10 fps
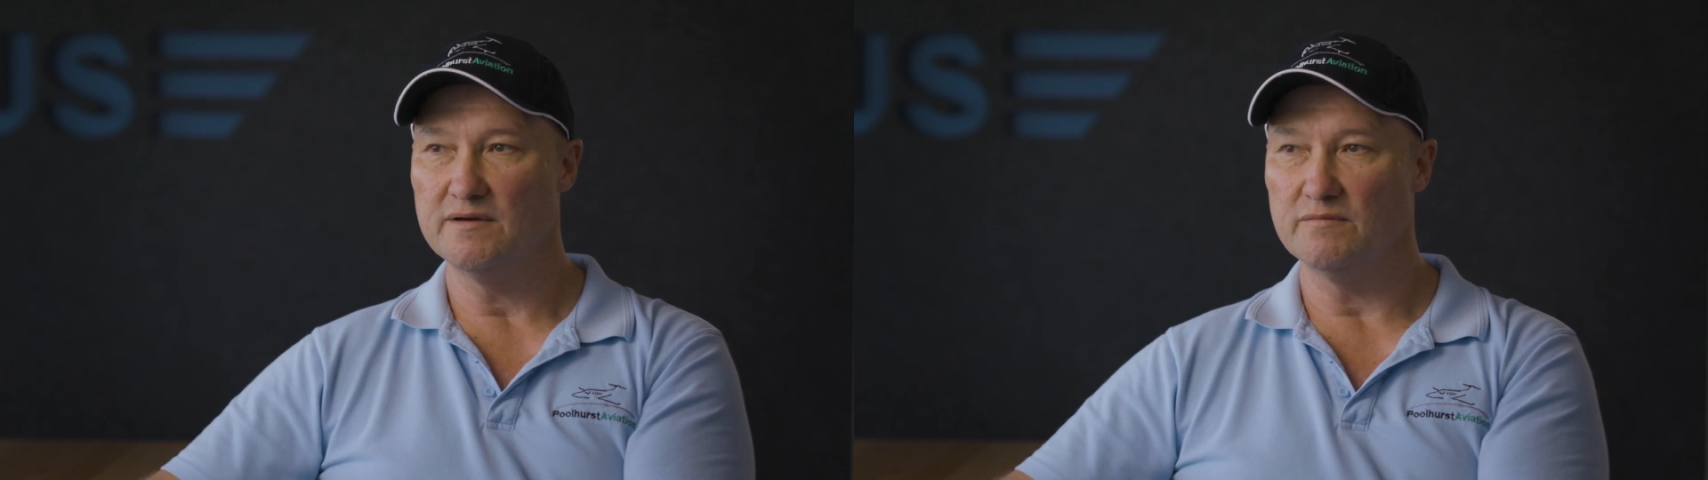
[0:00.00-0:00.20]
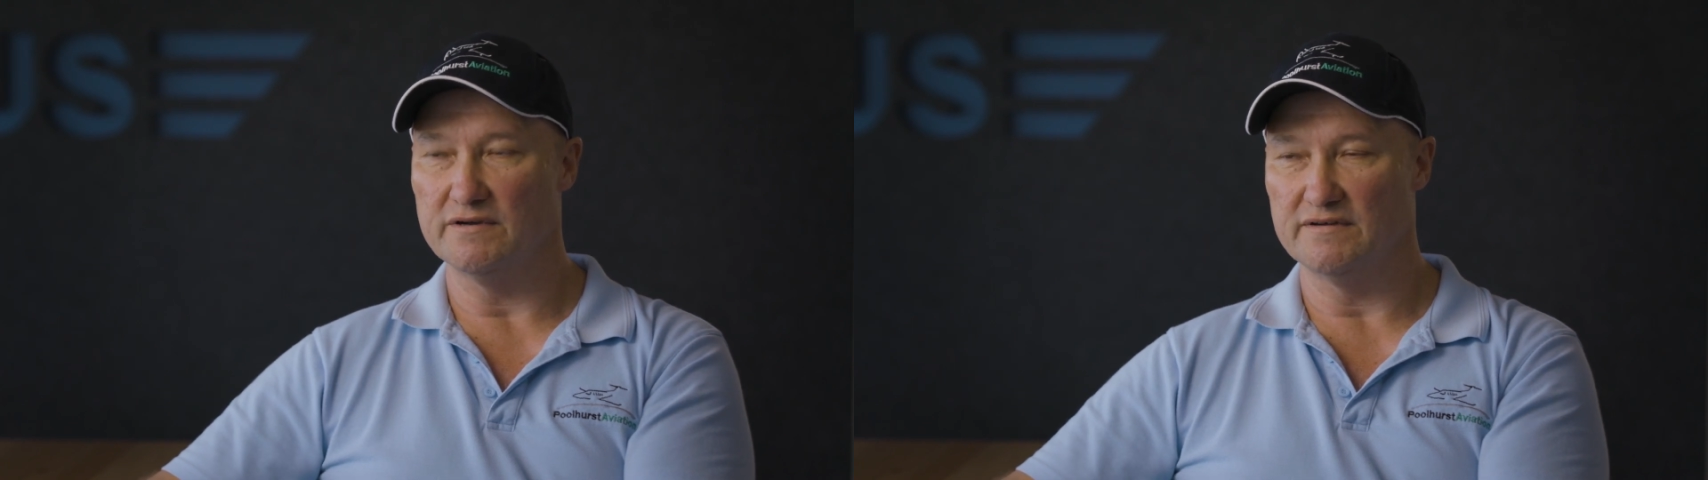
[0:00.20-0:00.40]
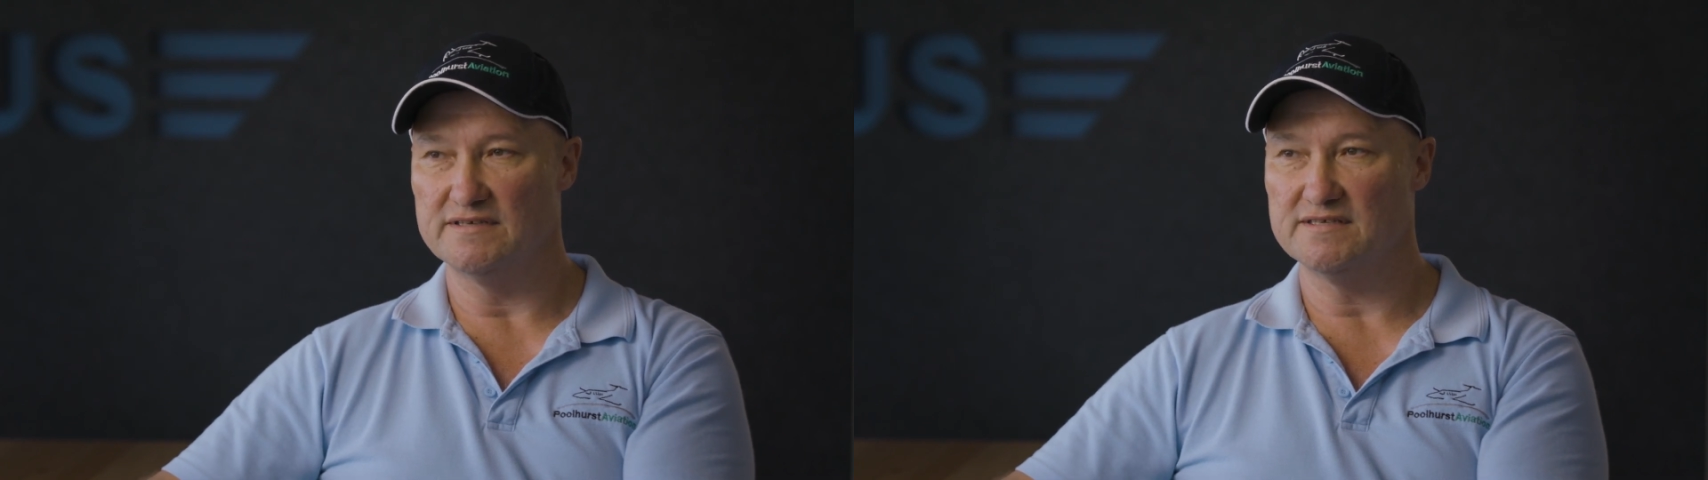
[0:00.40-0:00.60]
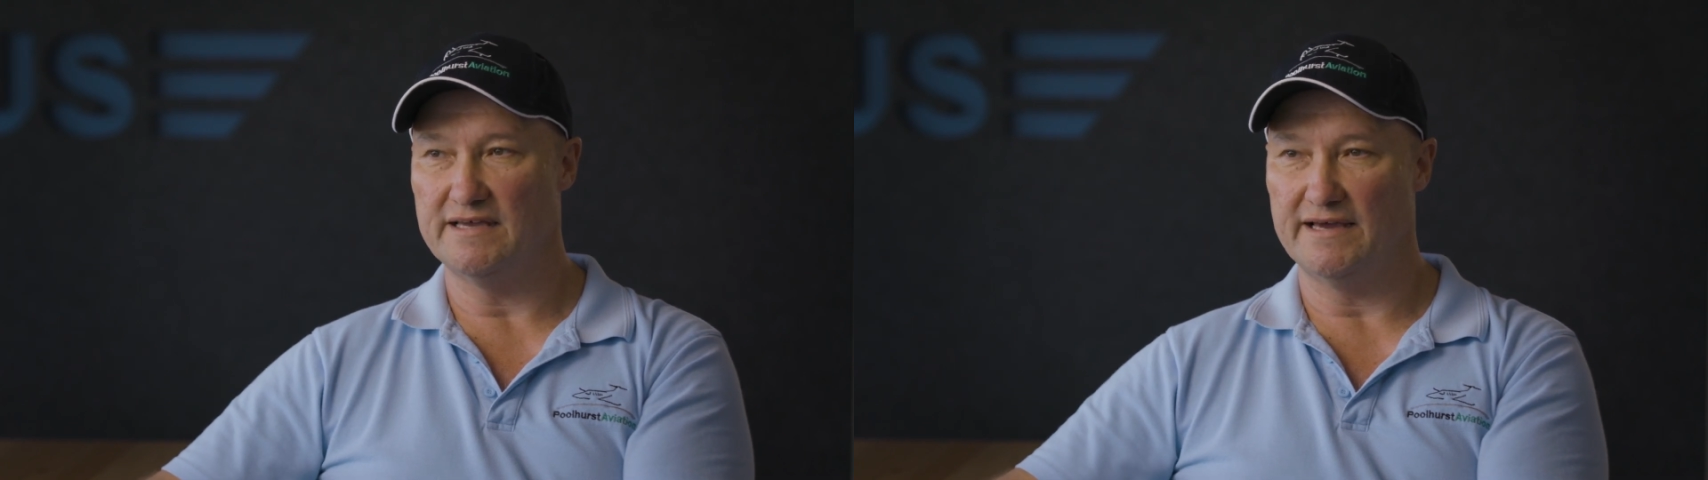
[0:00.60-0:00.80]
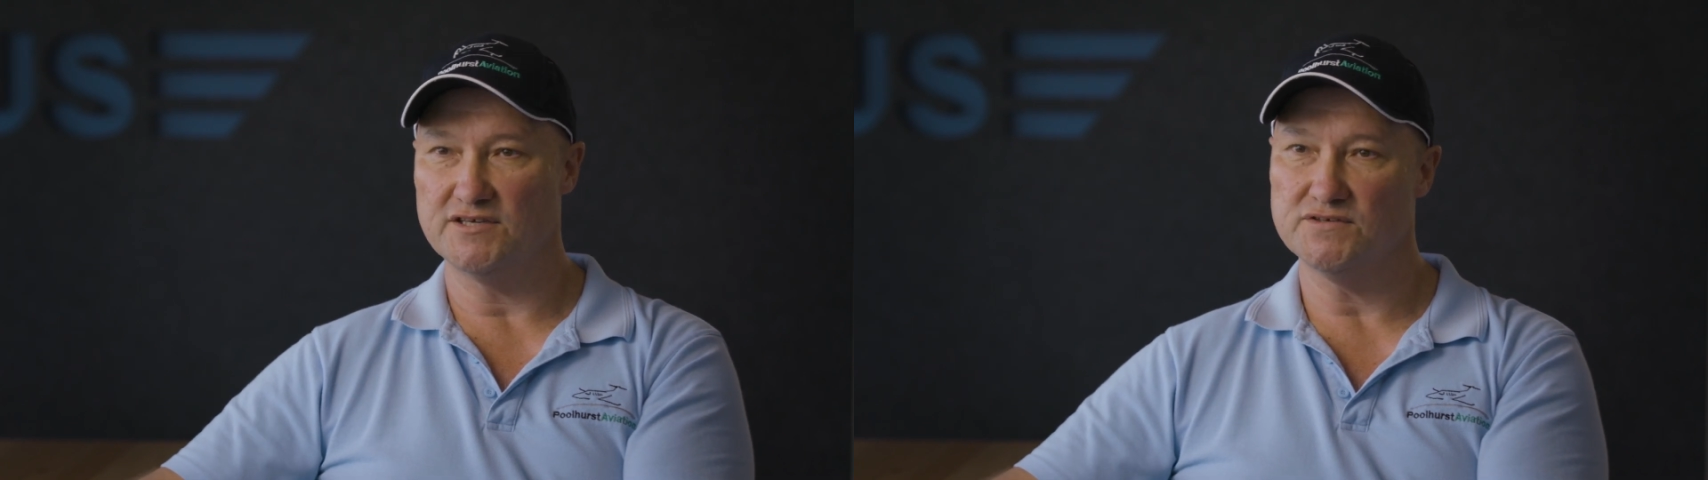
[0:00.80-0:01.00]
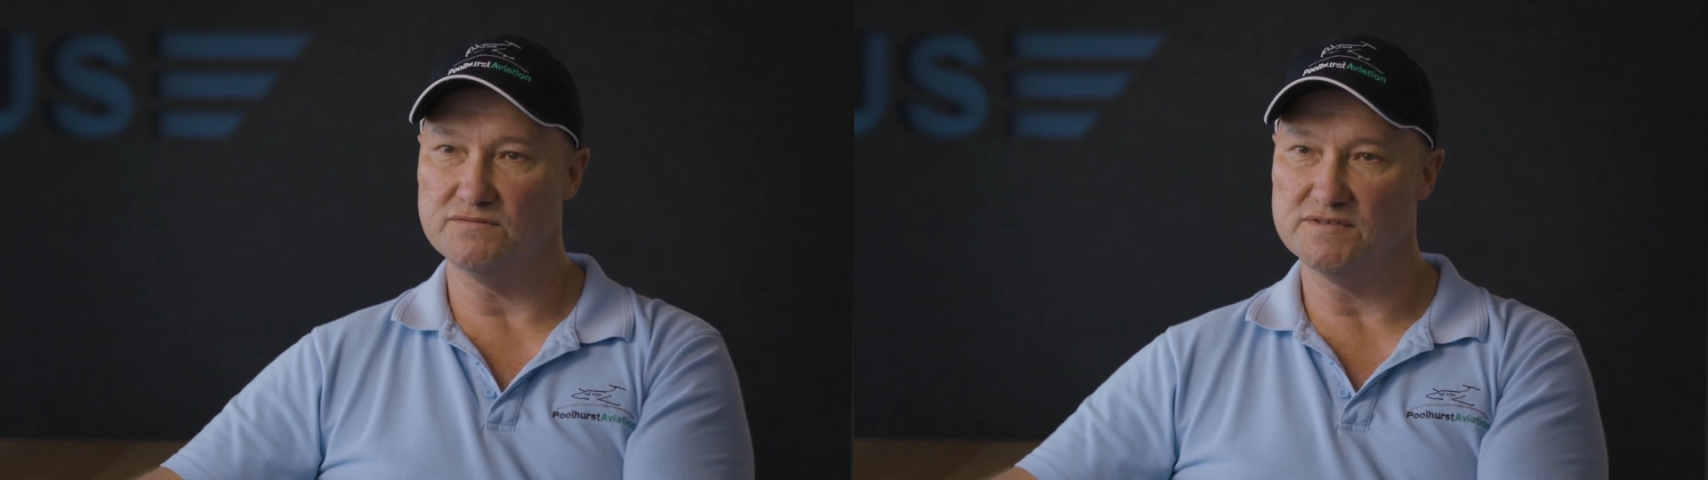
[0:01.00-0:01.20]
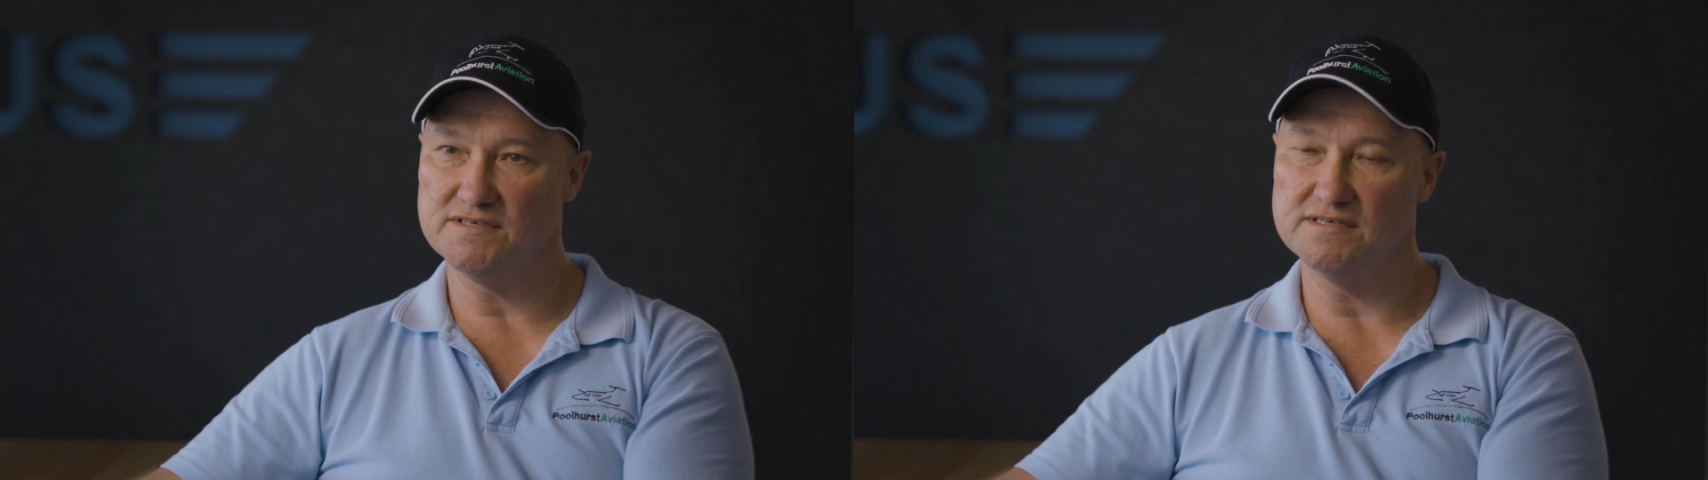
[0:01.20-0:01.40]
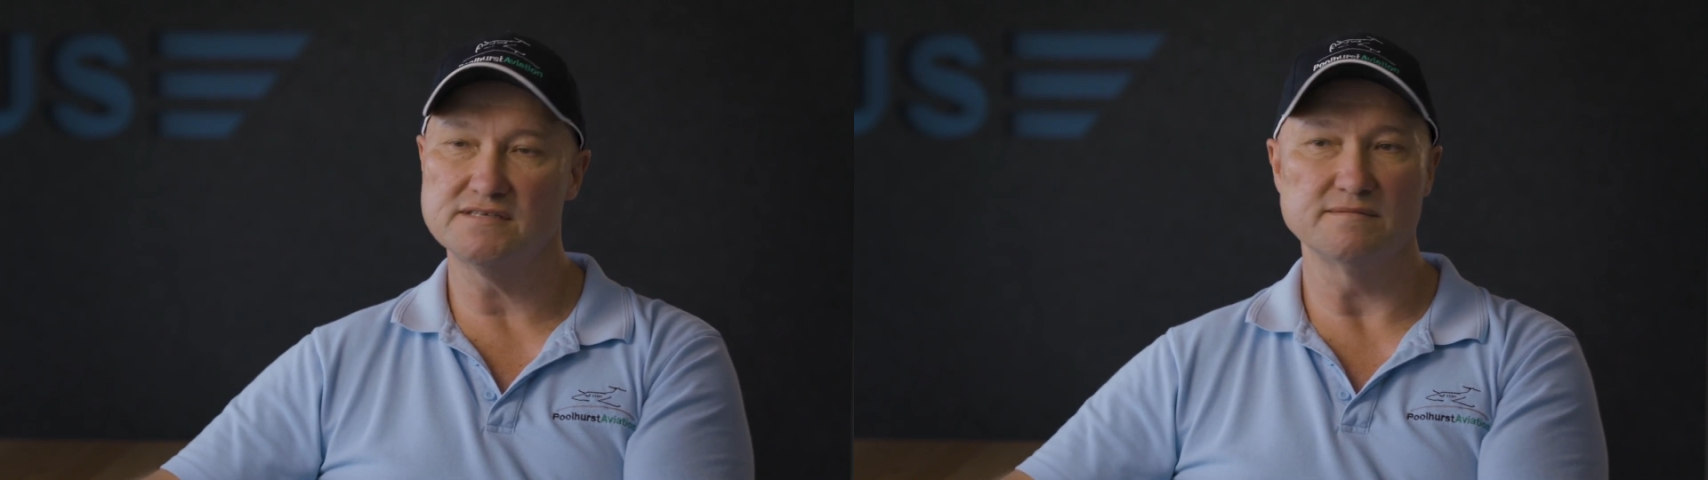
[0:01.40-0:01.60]
Whereas the actual
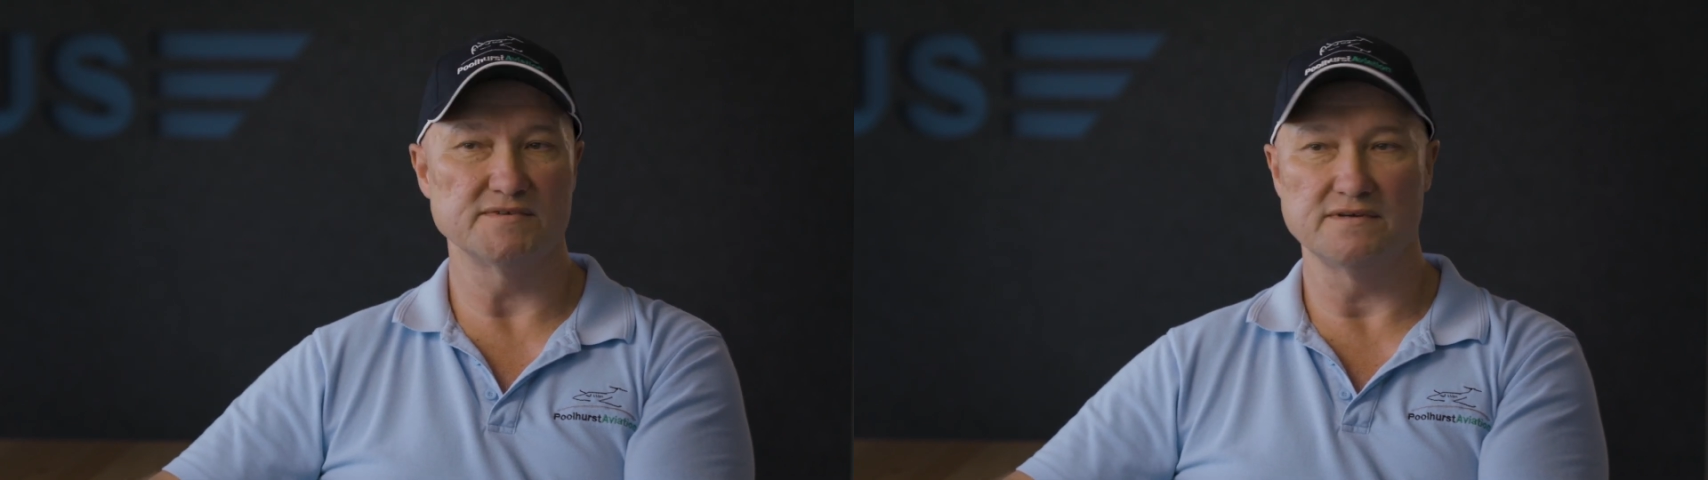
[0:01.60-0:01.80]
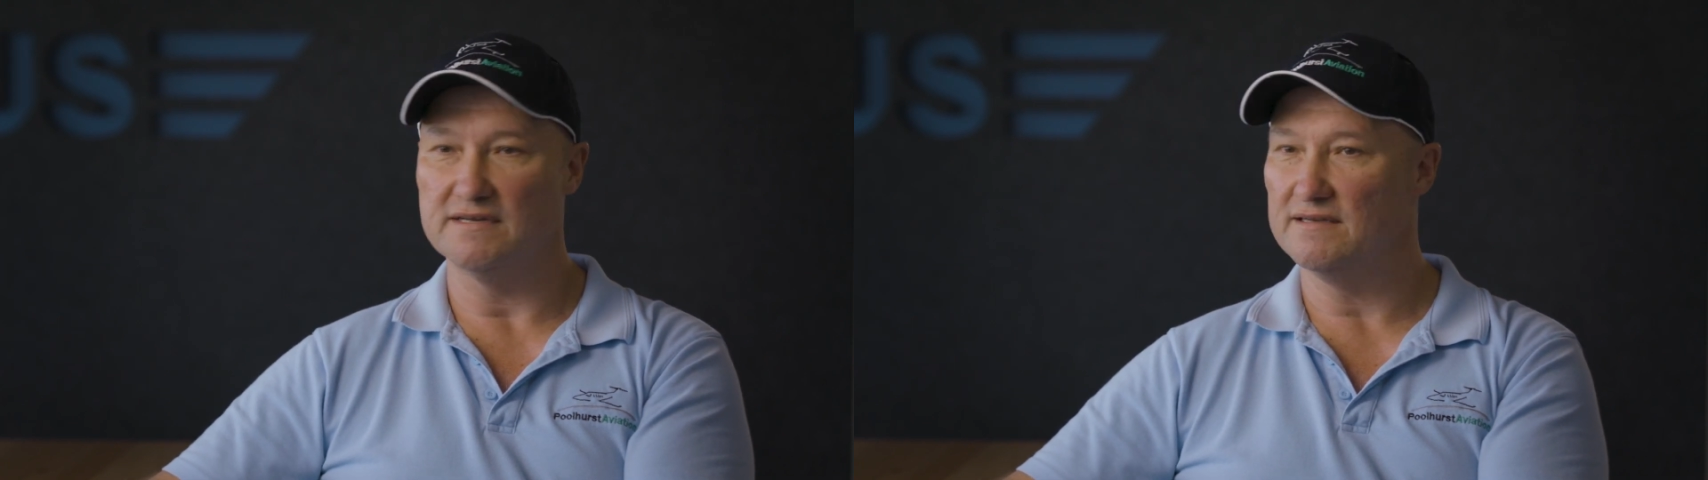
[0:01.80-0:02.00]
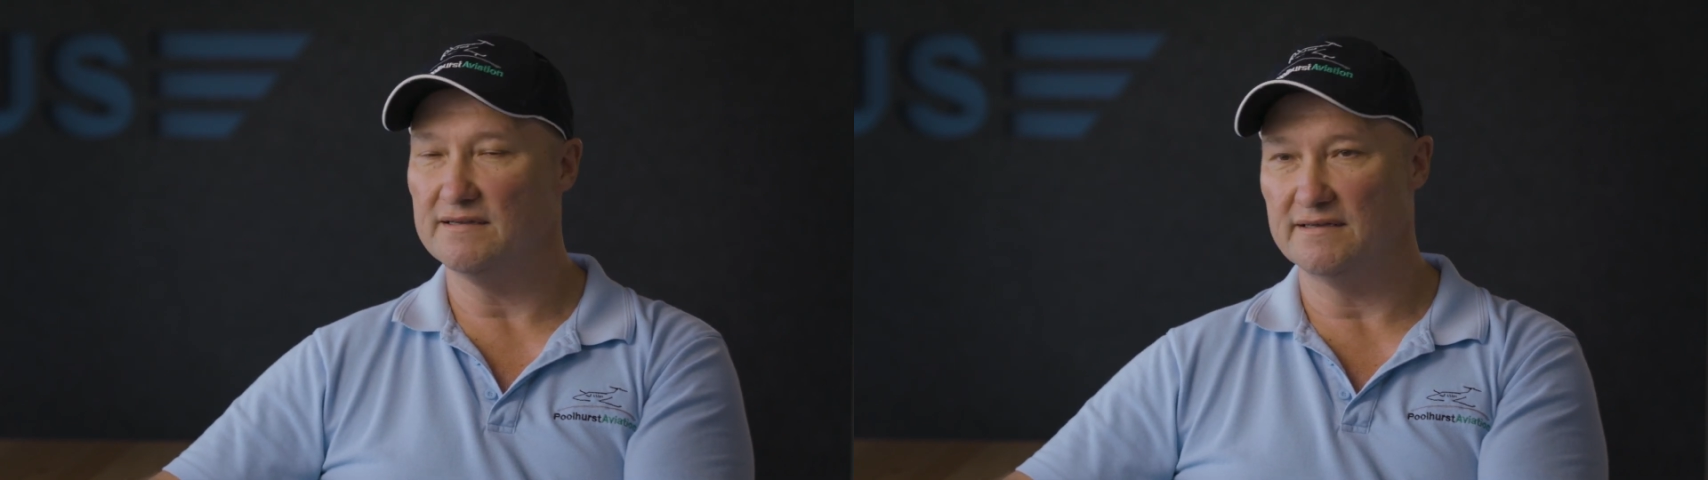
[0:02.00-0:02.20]
systems on it,